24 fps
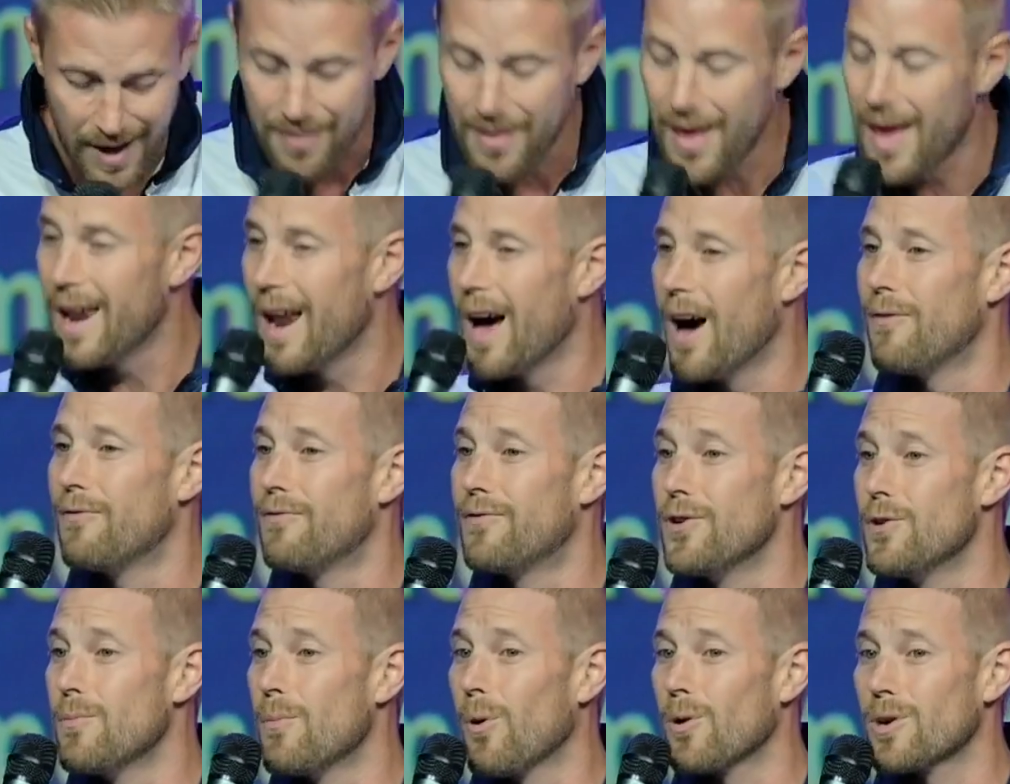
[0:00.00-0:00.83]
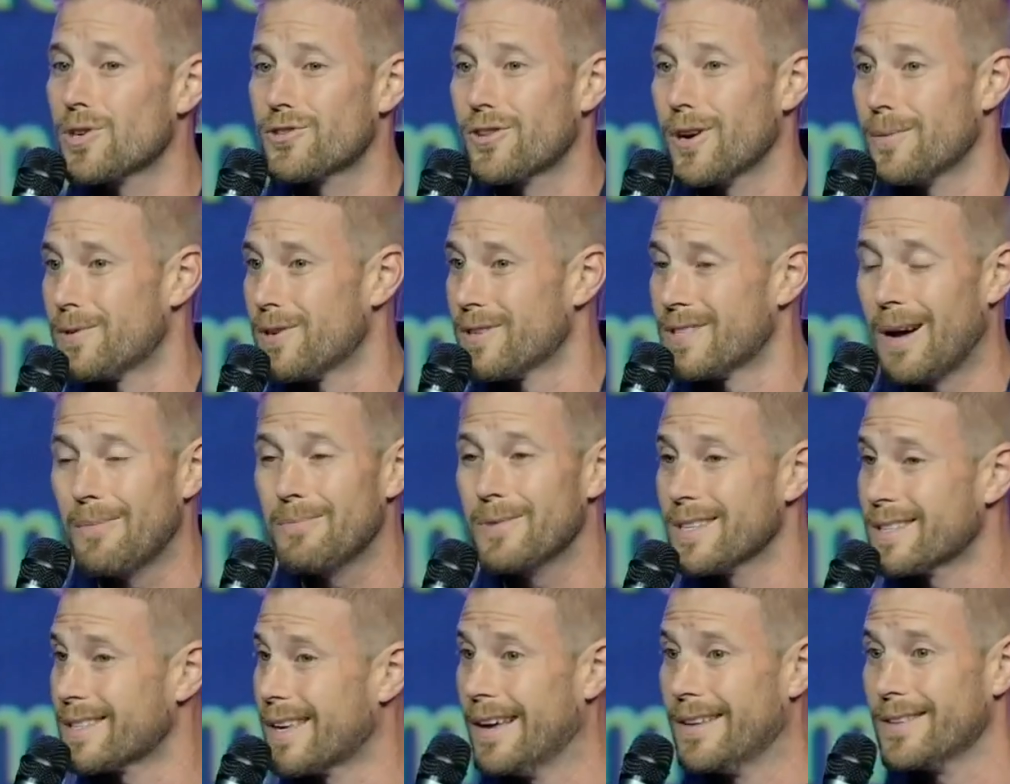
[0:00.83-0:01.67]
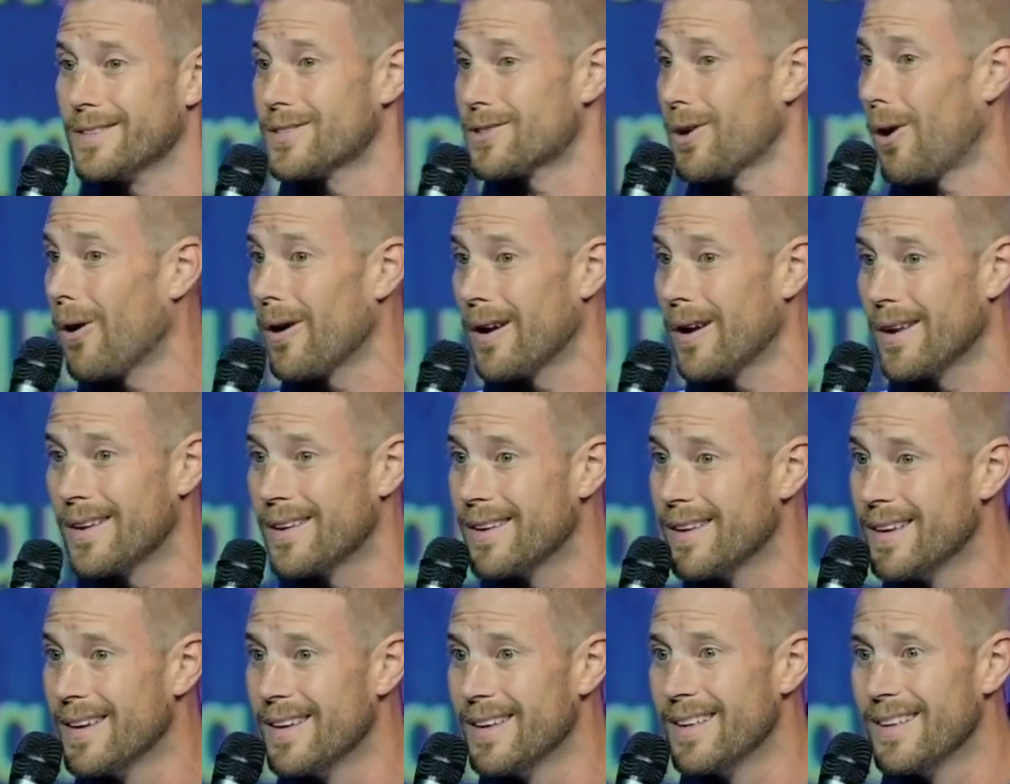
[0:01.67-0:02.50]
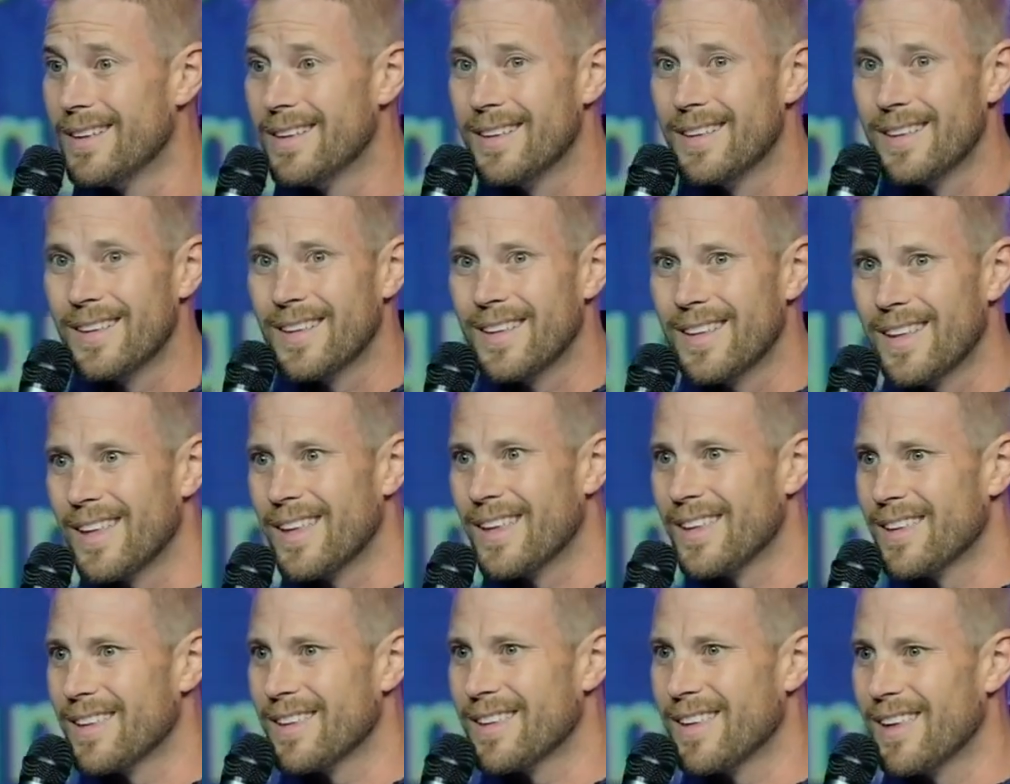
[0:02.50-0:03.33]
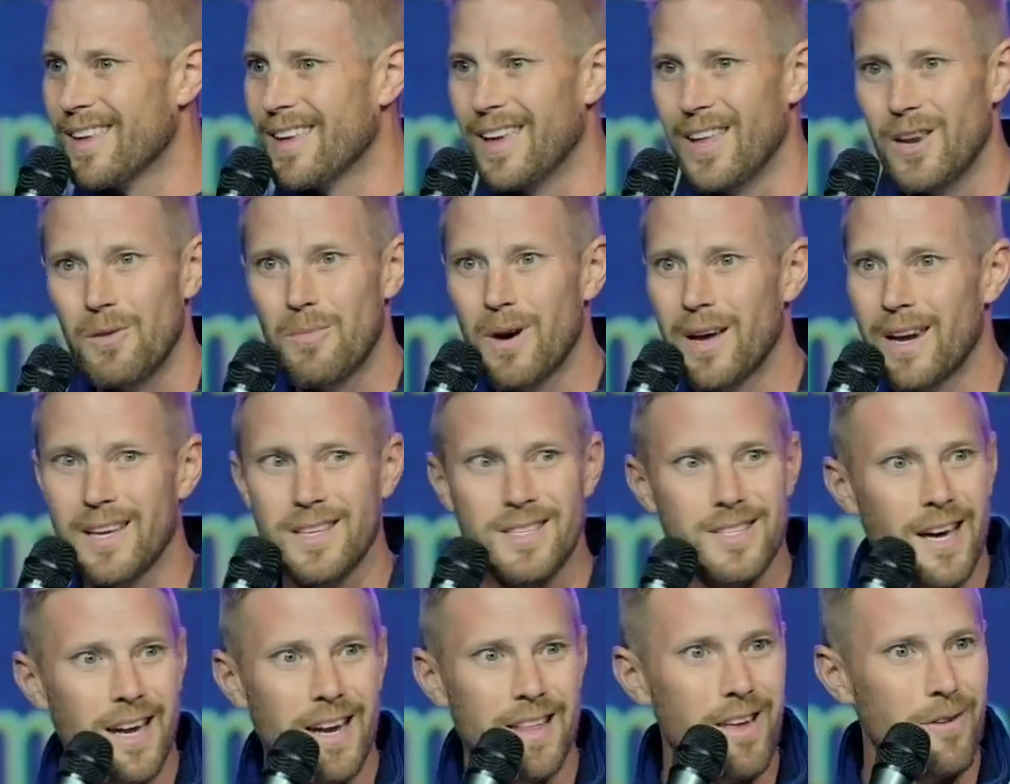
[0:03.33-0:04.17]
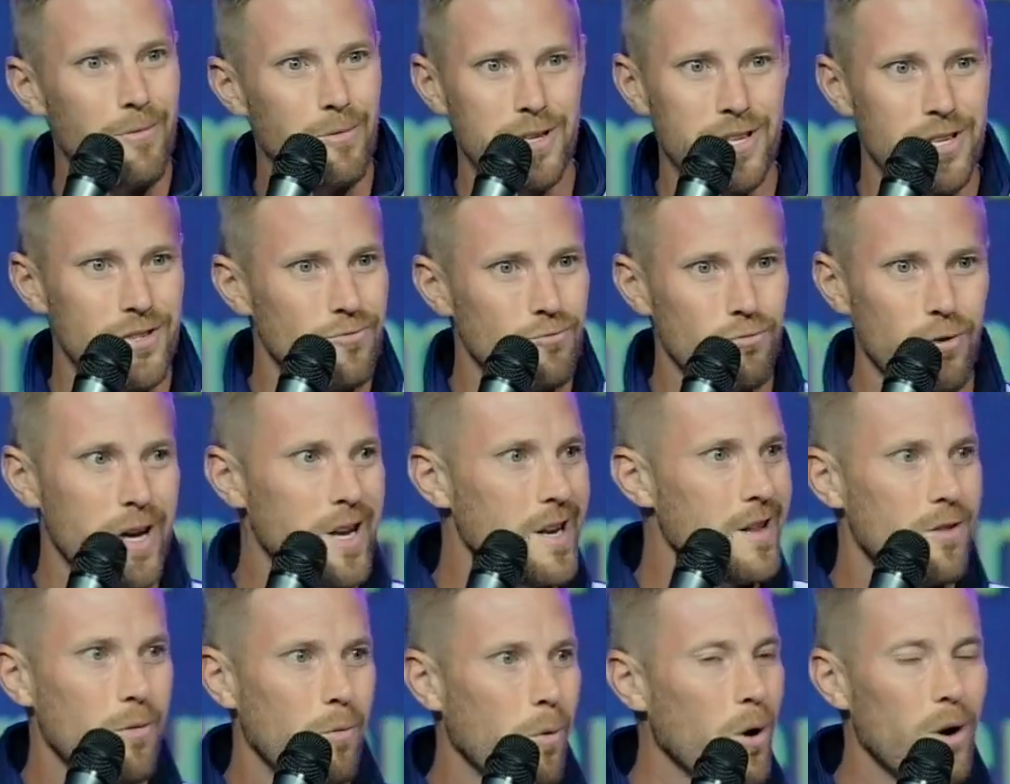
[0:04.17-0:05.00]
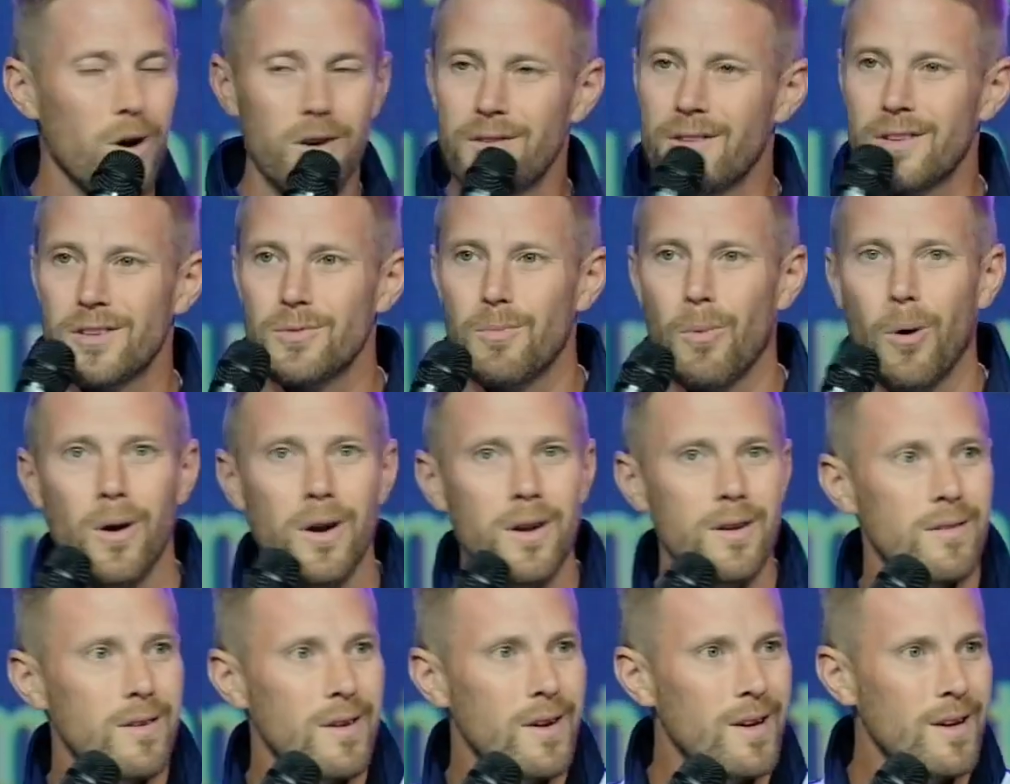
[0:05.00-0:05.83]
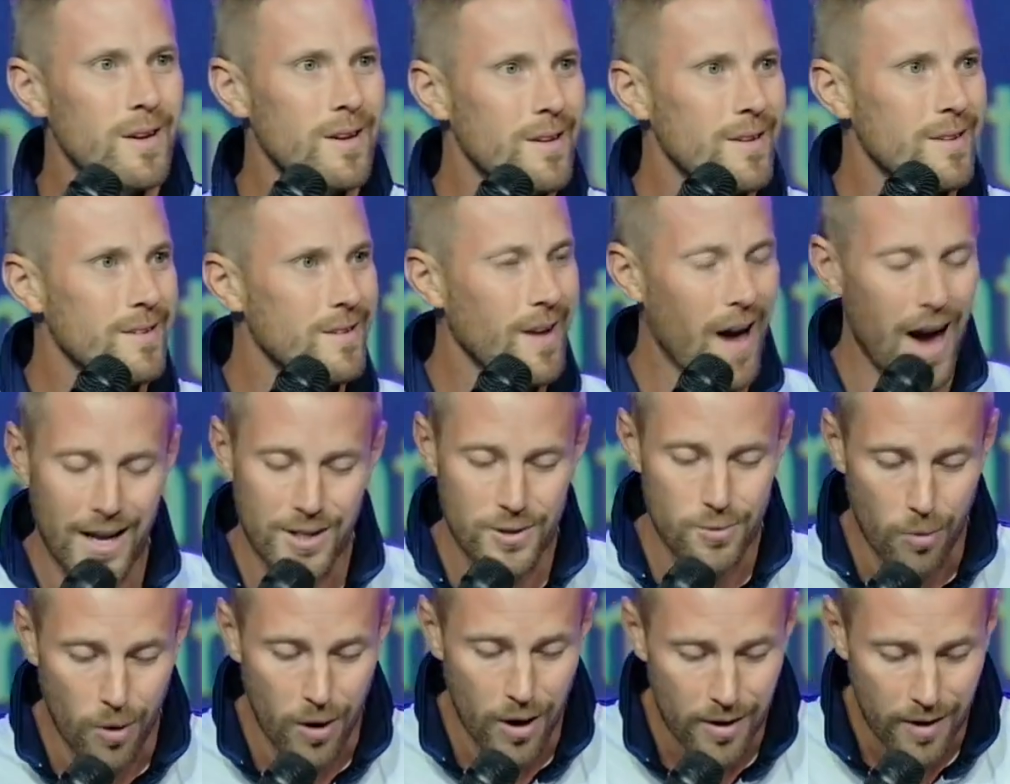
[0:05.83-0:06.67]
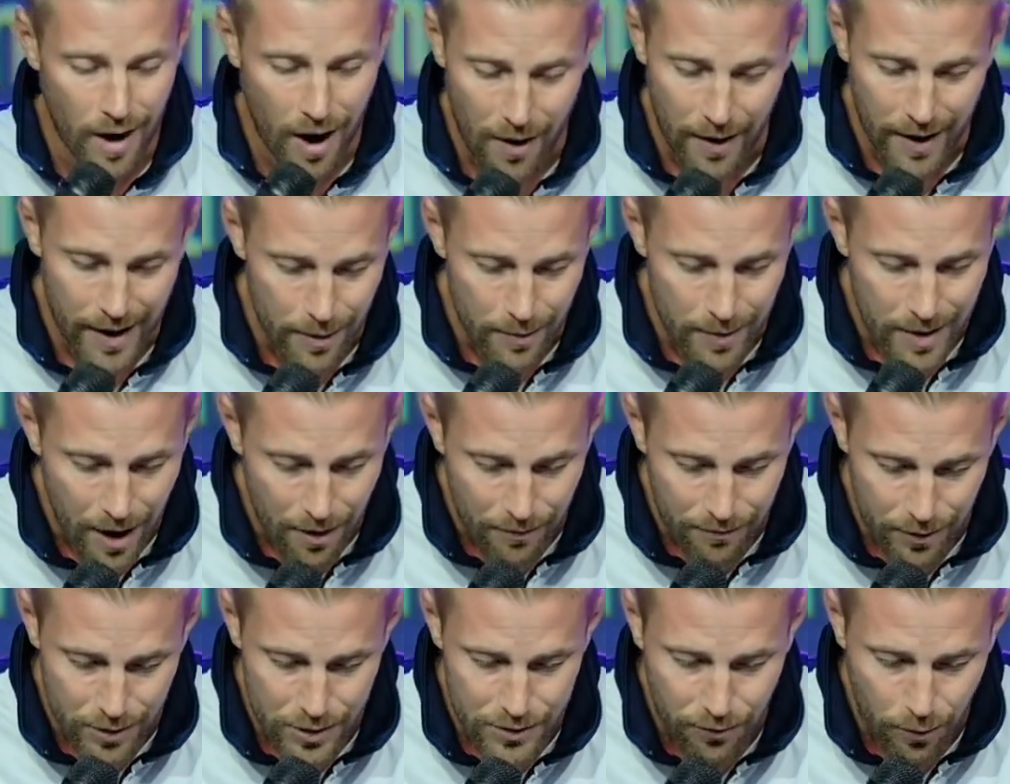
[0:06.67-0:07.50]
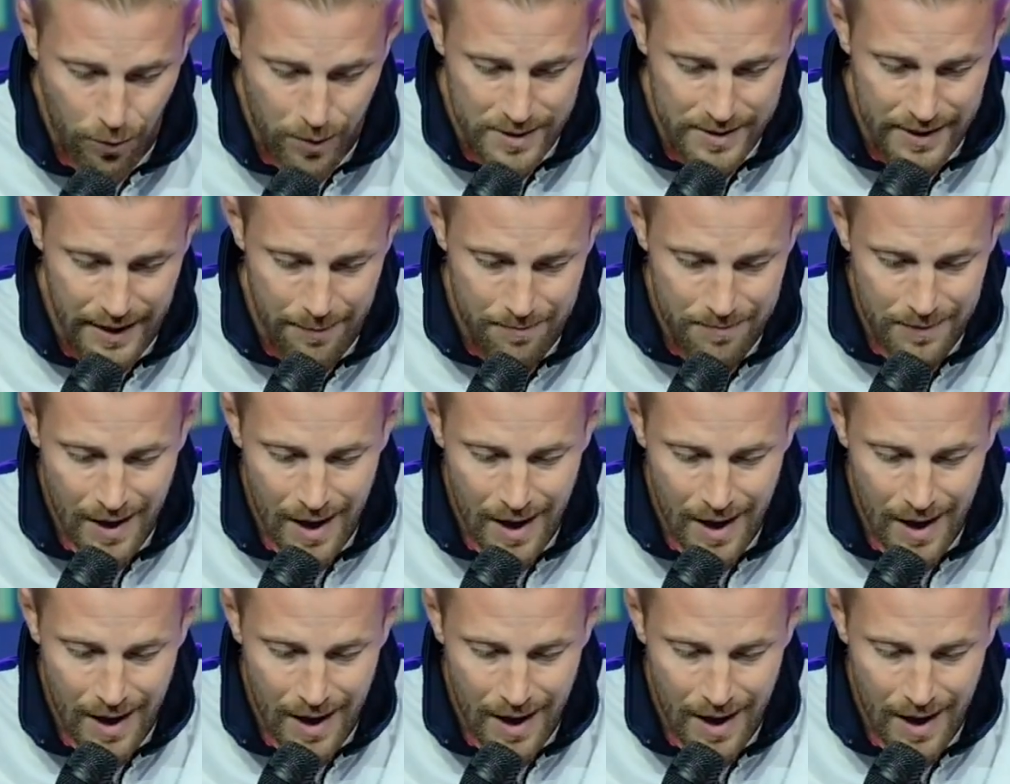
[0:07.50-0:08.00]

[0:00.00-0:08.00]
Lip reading: And then a few more scriptures. I'm just getting started. Anybody excited that we're just reading the word this morning? God's word. All right, here we go. Verse 14.